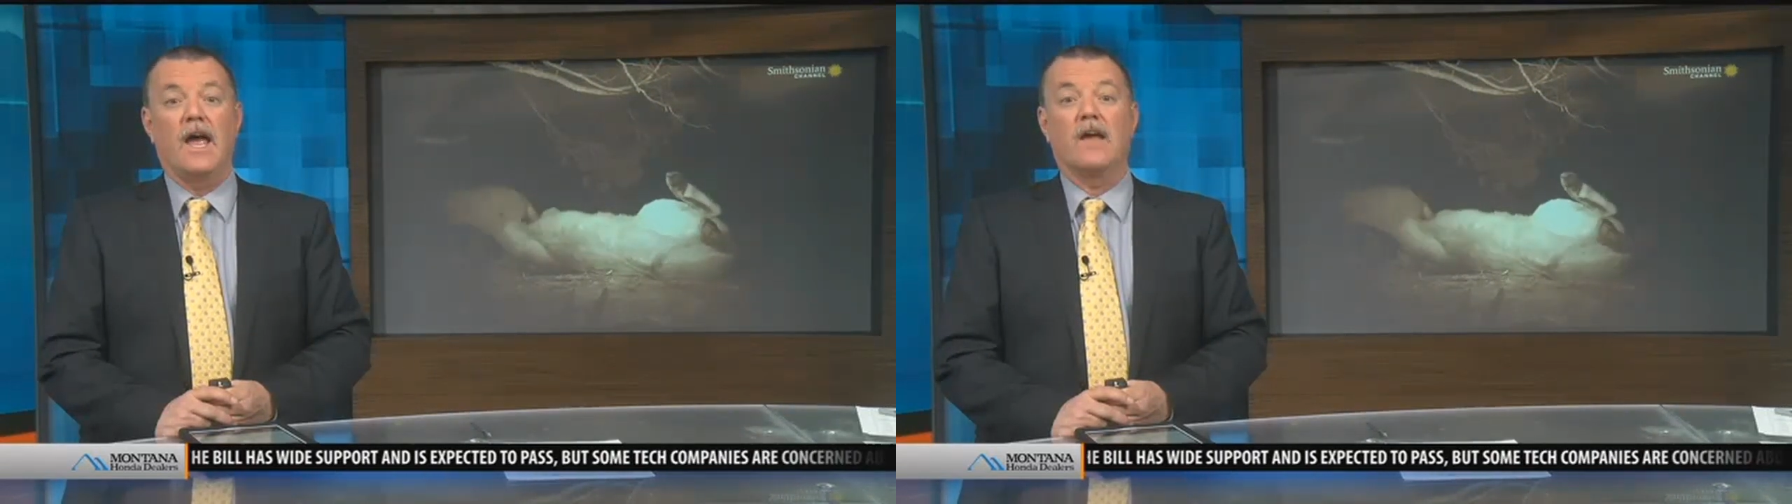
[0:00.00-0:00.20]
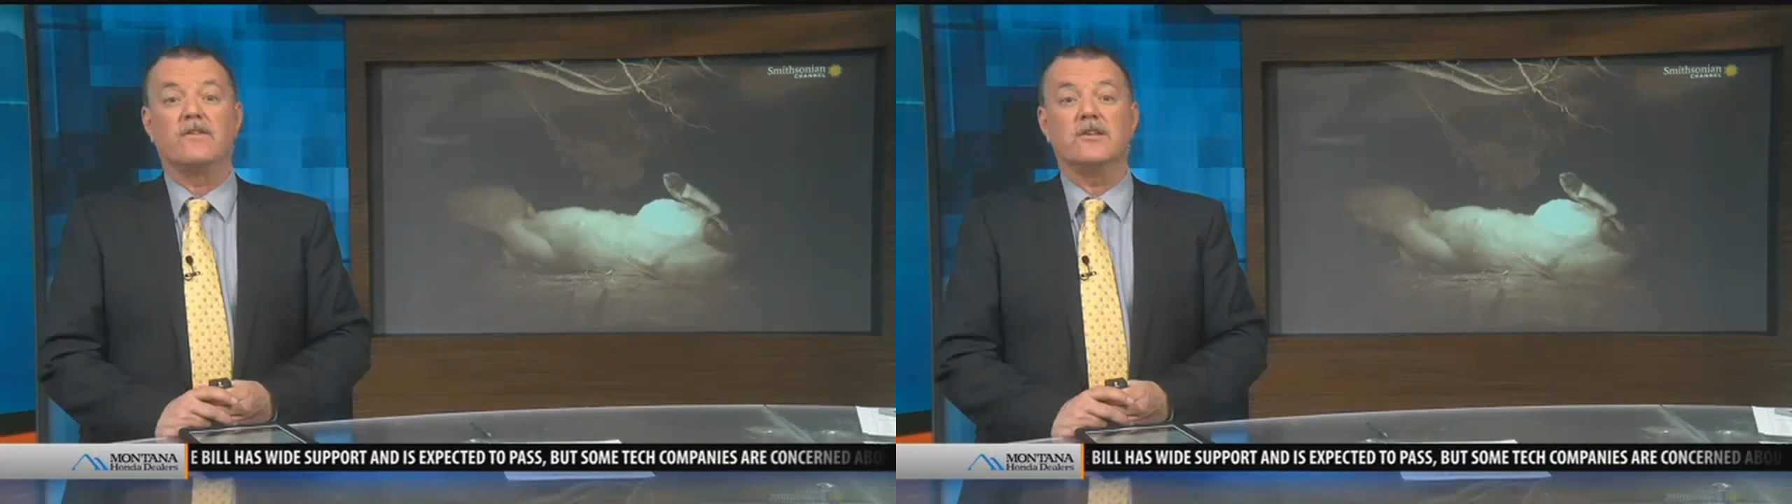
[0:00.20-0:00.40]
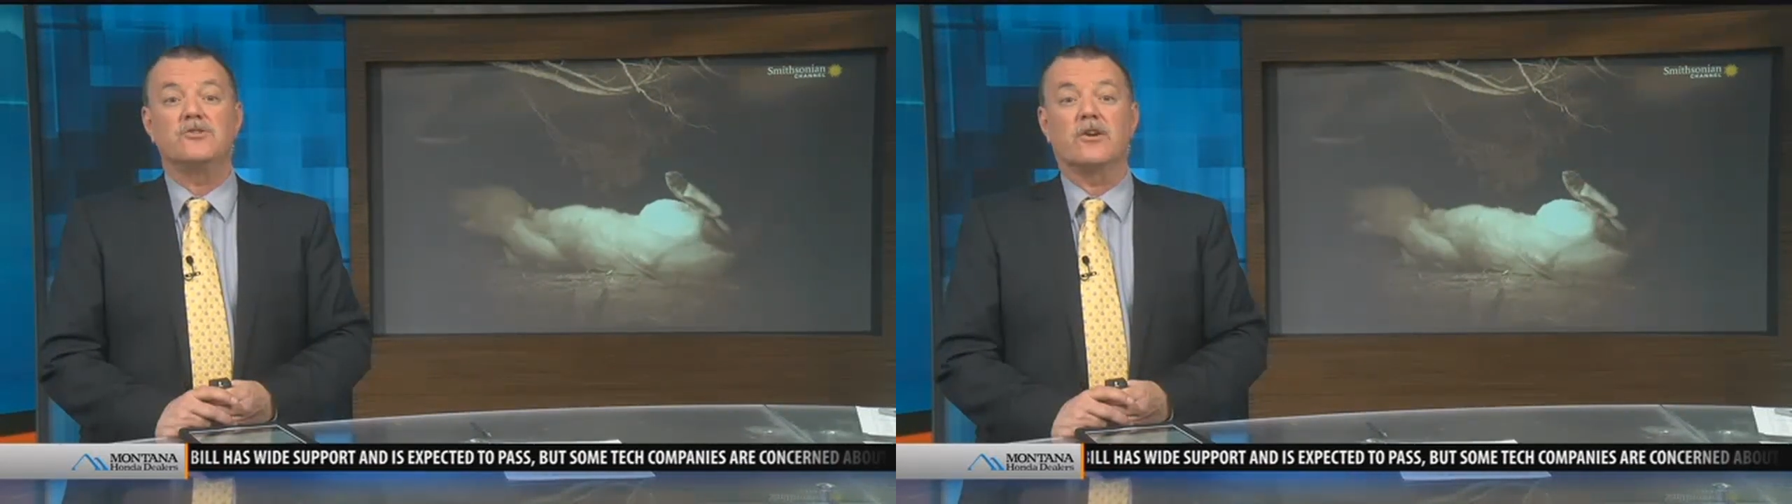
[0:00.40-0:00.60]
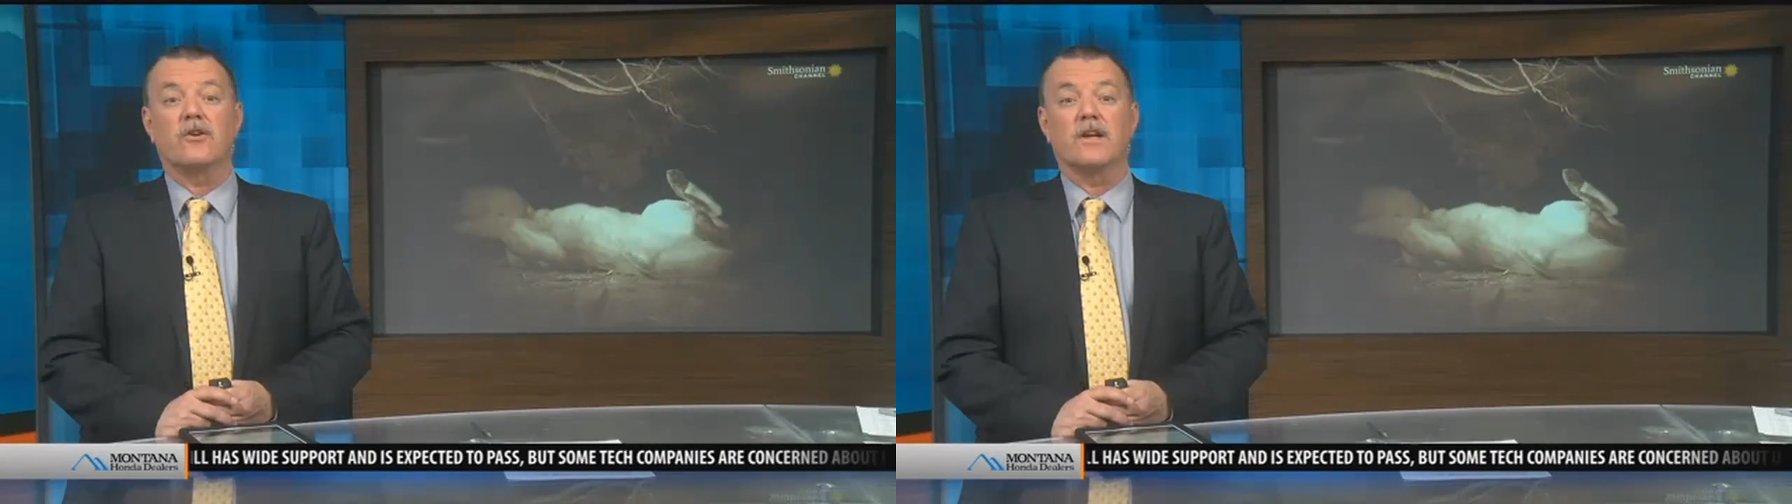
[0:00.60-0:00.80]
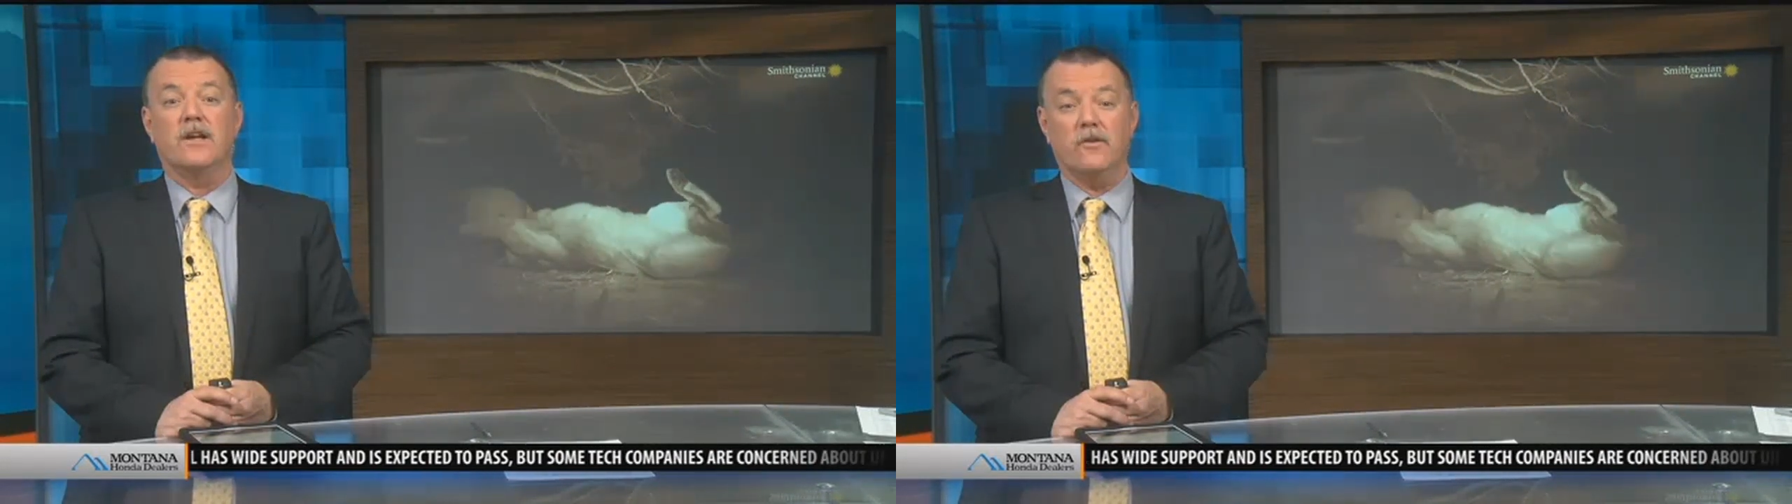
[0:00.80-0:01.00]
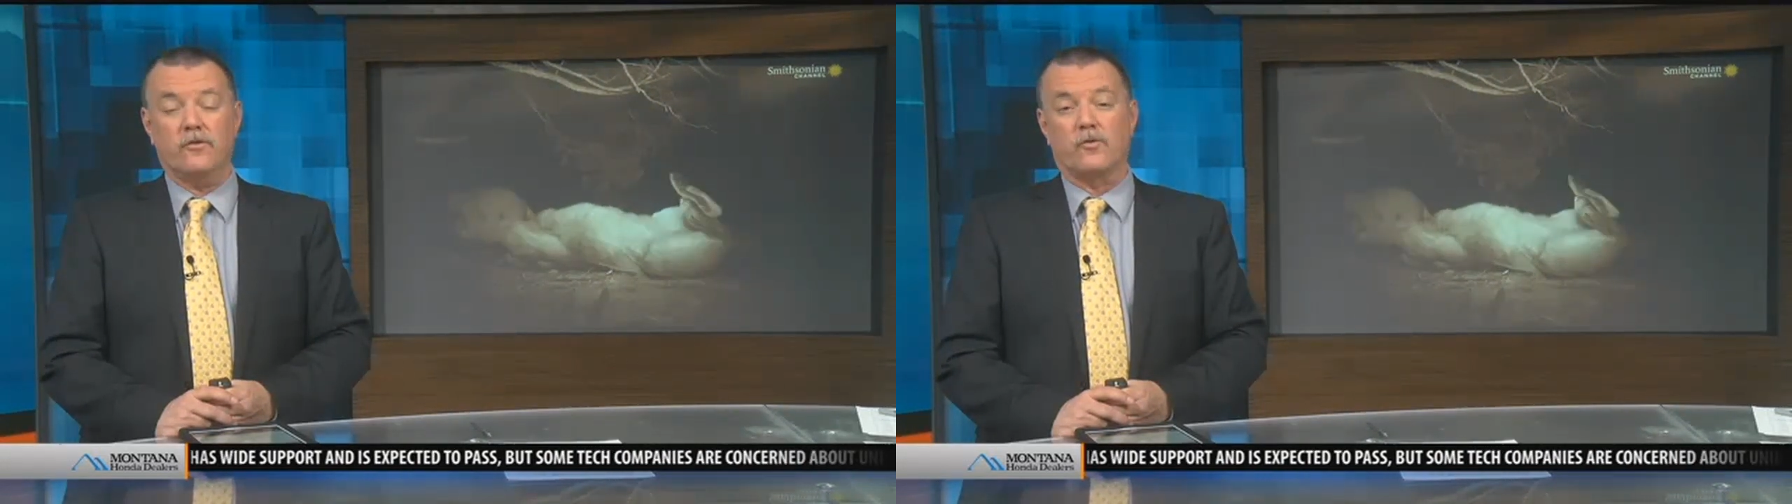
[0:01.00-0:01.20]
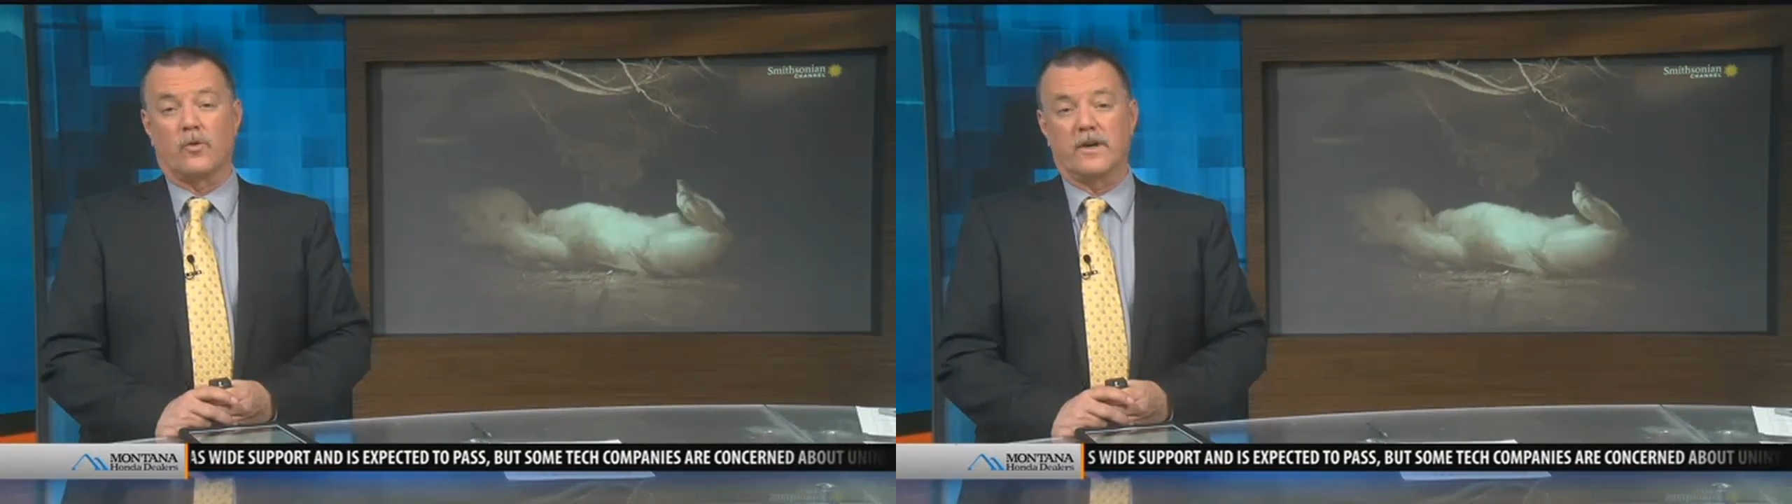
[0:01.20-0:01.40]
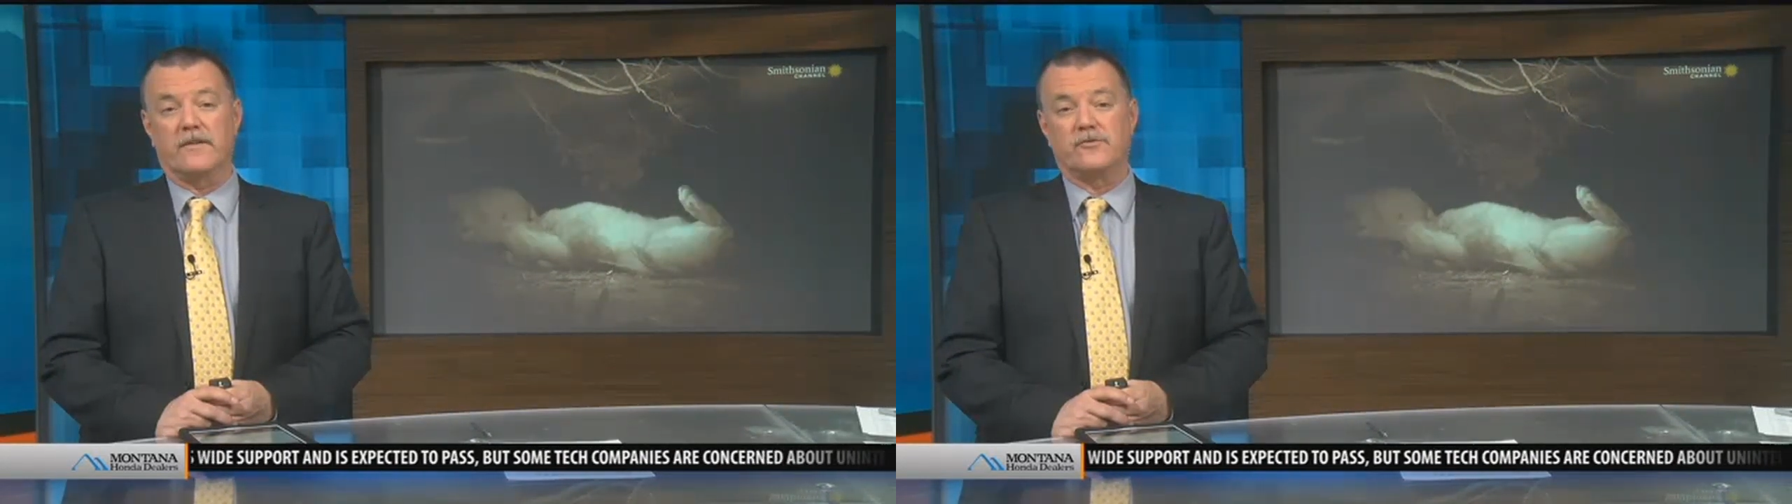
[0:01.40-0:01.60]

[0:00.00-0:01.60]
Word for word: as he shared his story